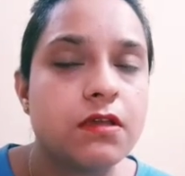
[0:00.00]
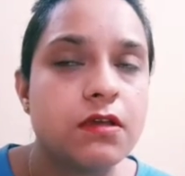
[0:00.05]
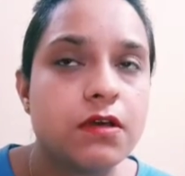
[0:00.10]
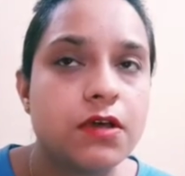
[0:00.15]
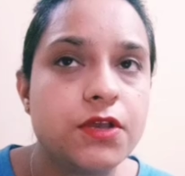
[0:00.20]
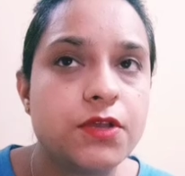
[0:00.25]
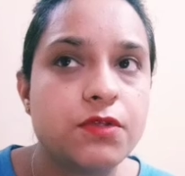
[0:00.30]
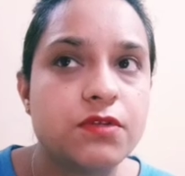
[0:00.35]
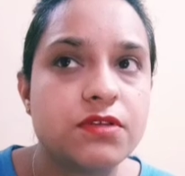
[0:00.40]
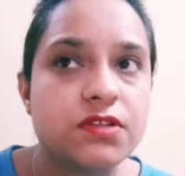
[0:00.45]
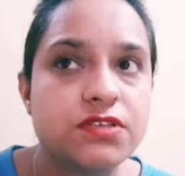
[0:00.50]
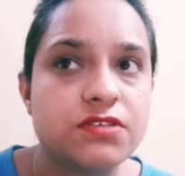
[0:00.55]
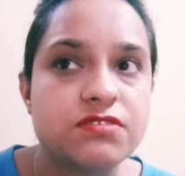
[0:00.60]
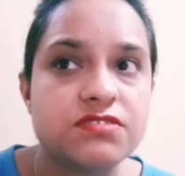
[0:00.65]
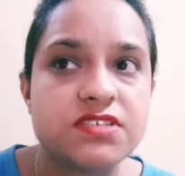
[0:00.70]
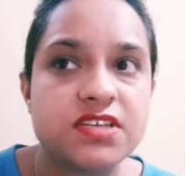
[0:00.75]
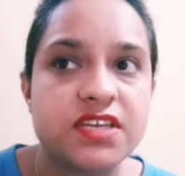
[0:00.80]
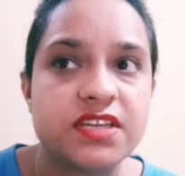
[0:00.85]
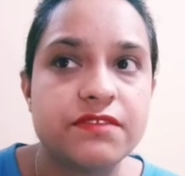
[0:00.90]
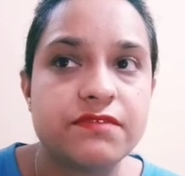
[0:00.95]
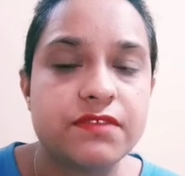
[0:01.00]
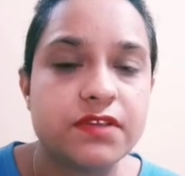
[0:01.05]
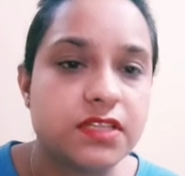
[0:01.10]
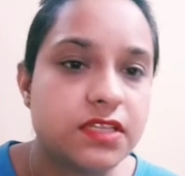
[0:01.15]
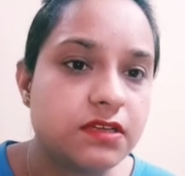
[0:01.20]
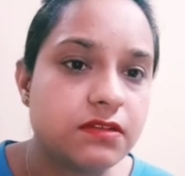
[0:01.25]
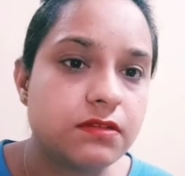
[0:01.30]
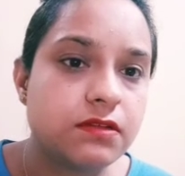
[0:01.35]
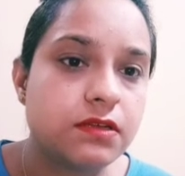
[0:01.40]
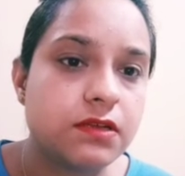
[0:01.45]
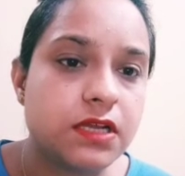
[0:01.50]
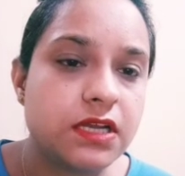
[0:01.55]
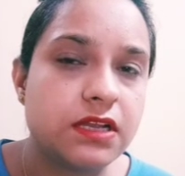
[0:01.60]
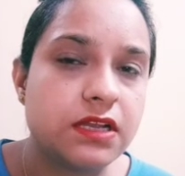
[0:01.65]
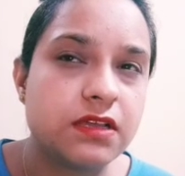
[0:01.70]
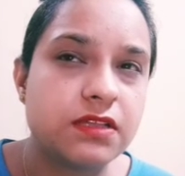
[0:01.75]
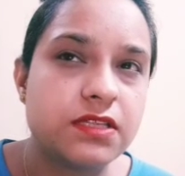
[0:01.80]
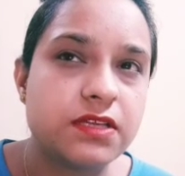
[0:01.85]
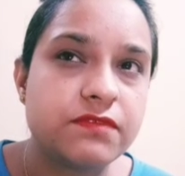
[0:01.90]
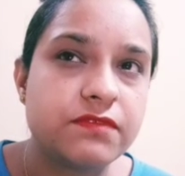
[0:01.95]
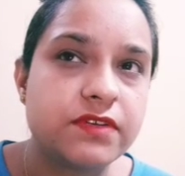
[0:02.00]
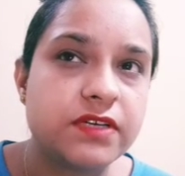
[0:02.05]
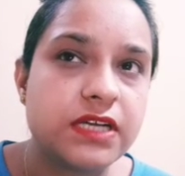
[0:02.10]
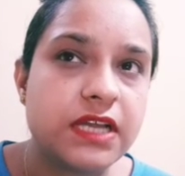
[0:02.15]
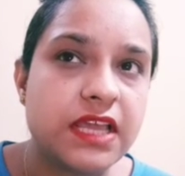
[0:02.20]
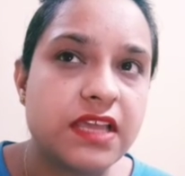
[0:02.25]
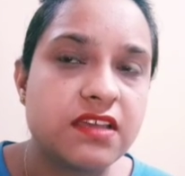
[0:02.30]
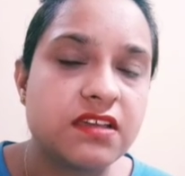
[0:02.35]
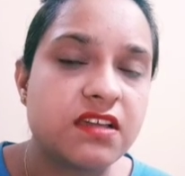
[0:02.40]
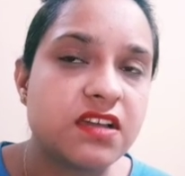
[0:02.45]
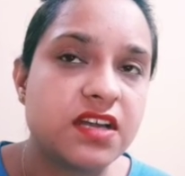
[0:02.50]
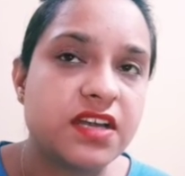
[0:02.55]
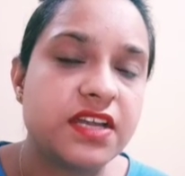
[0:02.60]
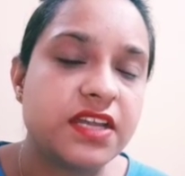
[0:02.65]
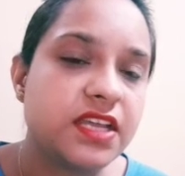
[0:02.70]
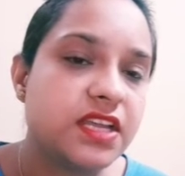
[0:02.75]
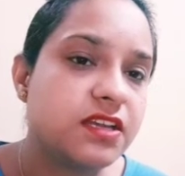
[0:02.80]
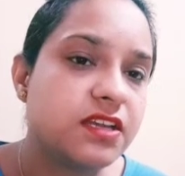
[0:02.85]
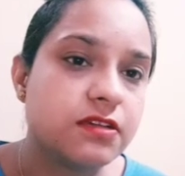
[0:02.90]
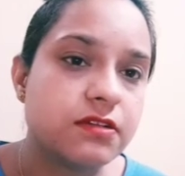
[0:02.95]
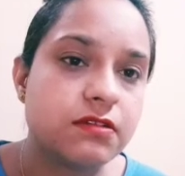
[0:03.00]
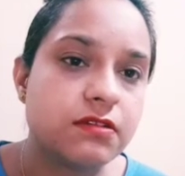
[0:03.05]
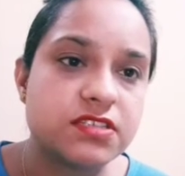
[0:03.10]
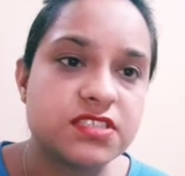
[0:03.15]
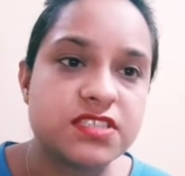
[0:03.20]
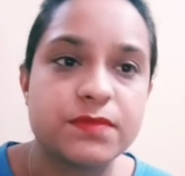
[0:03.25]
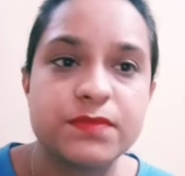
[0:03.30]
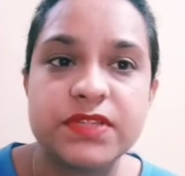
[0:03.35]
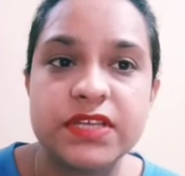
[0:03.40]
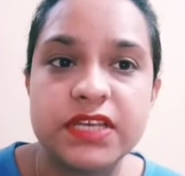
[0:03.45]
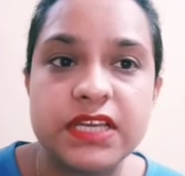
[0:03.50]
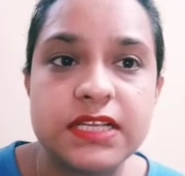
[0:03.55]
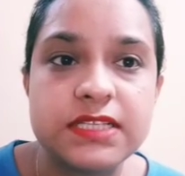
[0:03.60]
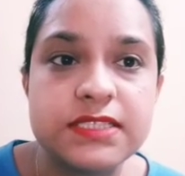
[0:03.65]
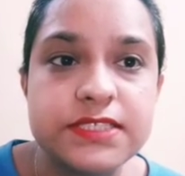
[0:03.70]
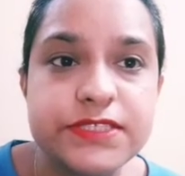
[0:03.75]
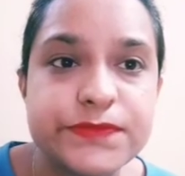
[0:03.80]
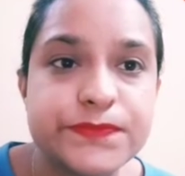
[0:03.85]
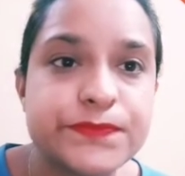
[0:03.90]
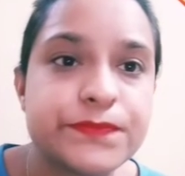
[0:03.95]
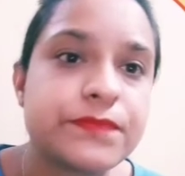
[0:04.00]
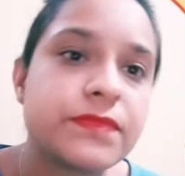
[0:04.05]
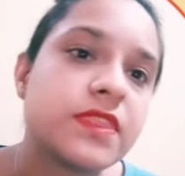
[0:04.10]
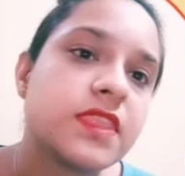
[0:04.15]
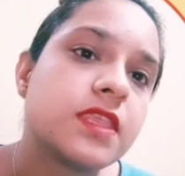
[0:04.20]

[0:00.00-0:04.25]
or you can use any other word like a container or something else.